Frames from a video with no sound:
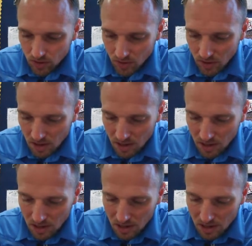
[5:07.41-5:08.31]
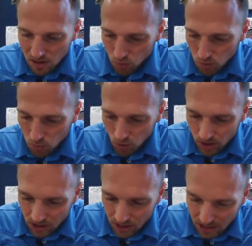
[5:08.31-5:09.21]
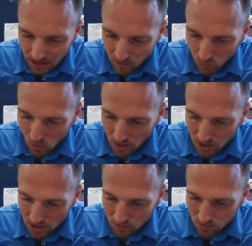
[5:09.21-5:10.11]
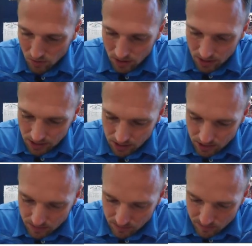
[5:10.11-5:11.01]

Okay. If we put negative one in for x,